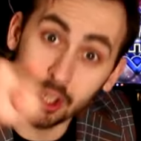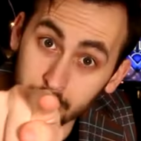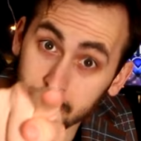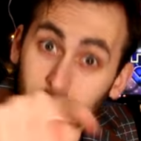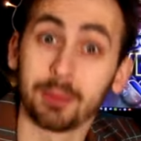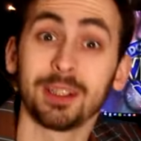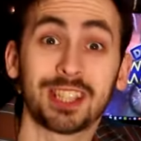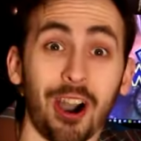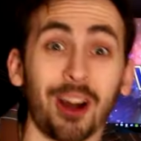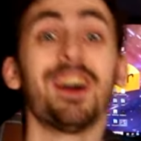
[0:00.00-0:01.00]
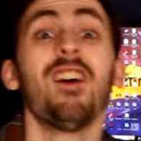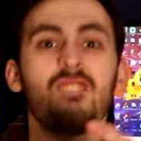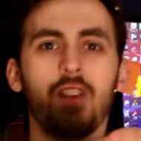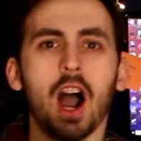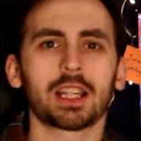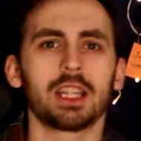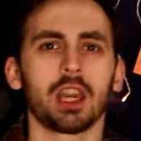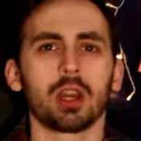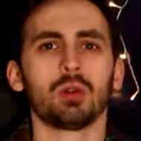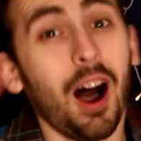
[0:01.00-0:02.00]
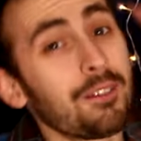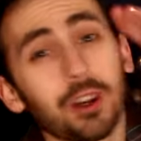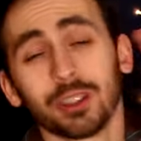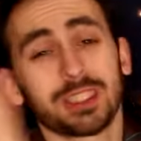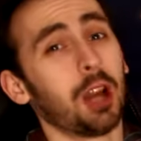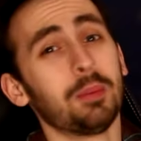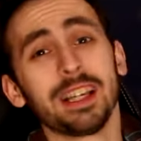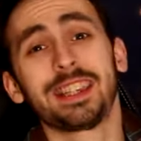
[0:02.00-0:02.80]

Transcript: You thought he was gone? Fuck you. I've got so many